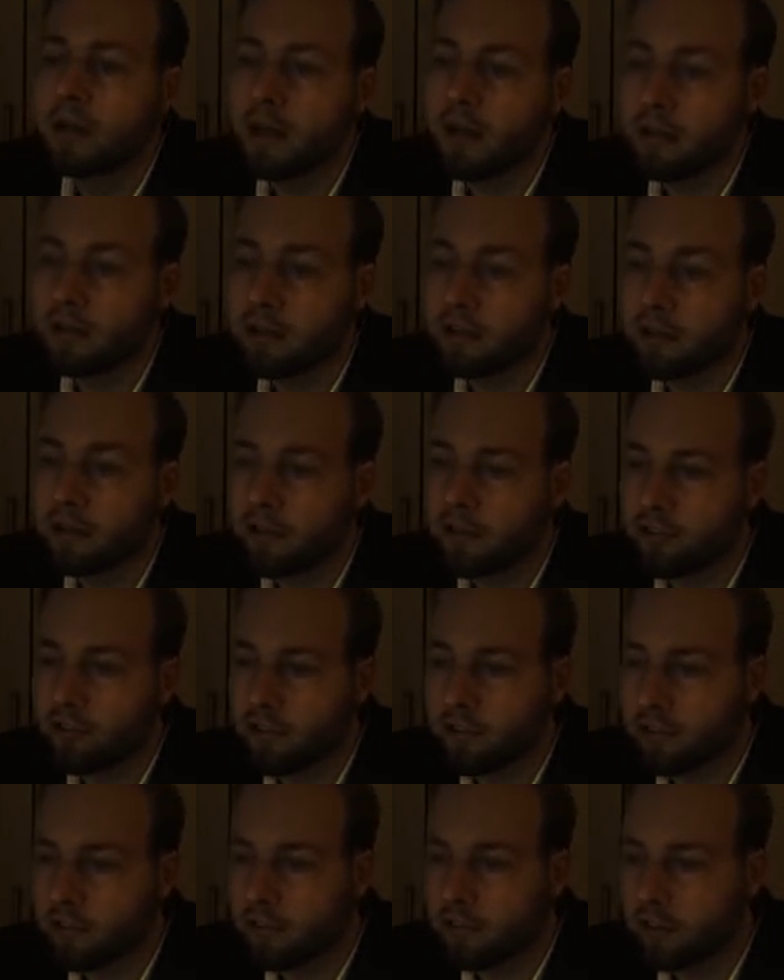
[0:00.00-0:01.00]
And I
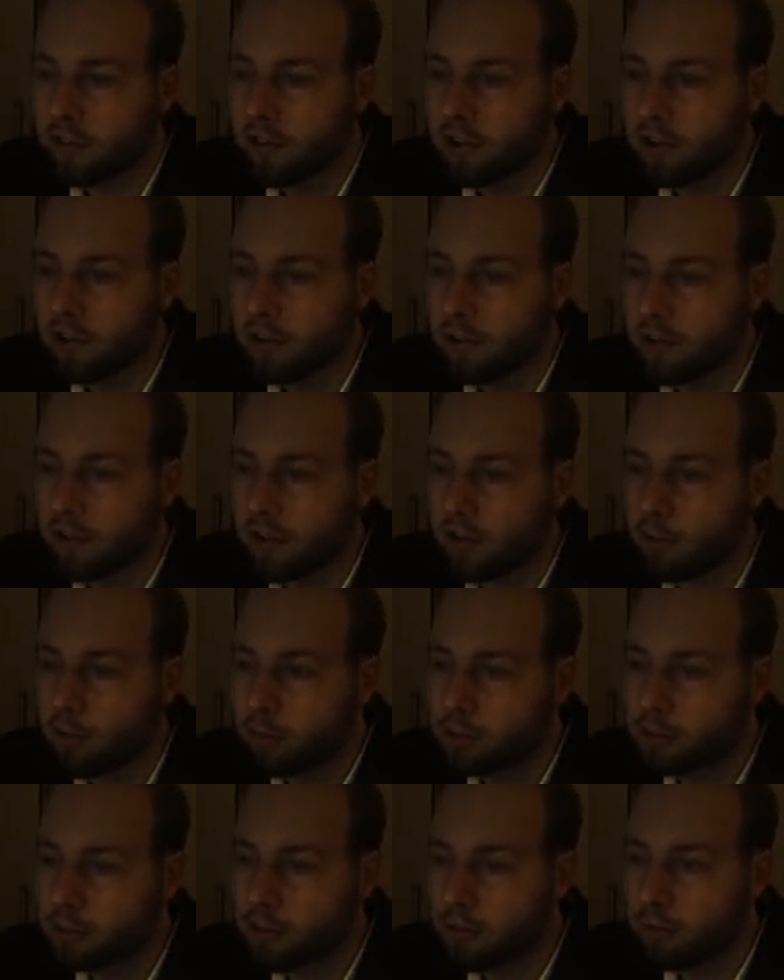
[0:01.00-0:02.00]
assert that I
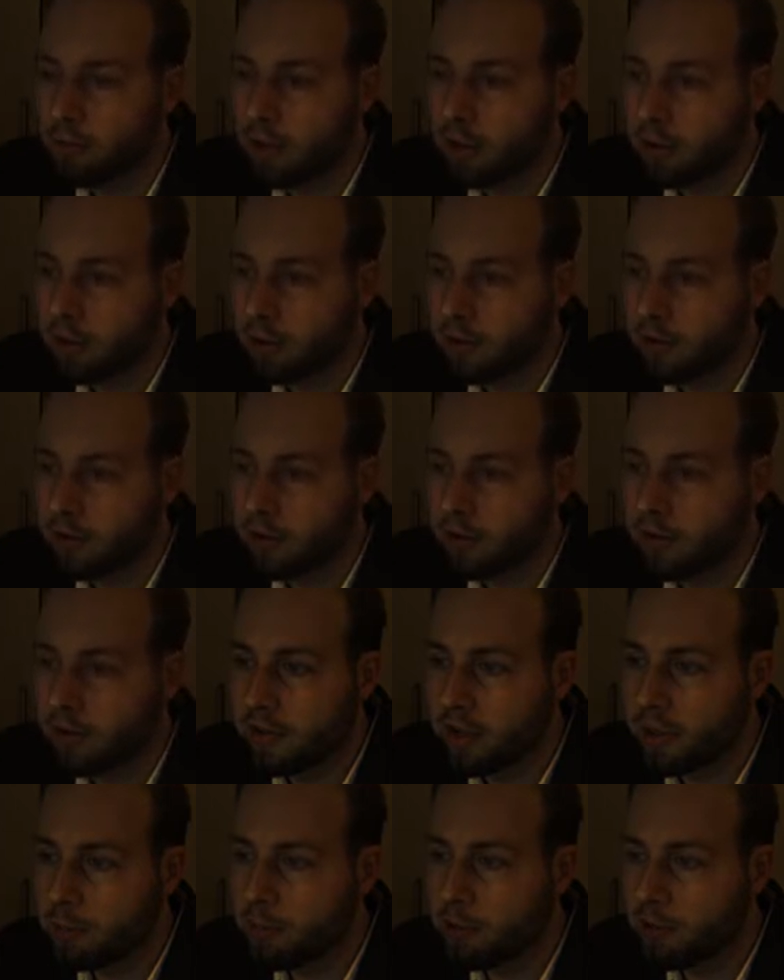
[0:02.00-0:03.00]
watched them closely
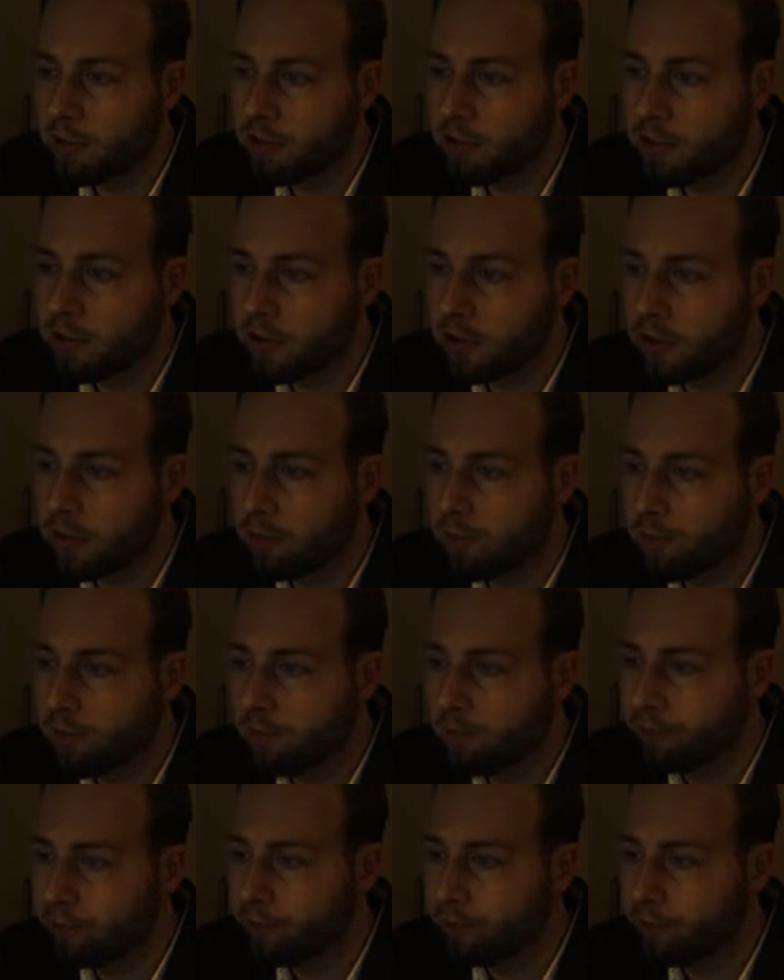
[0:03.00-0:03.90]
time after time,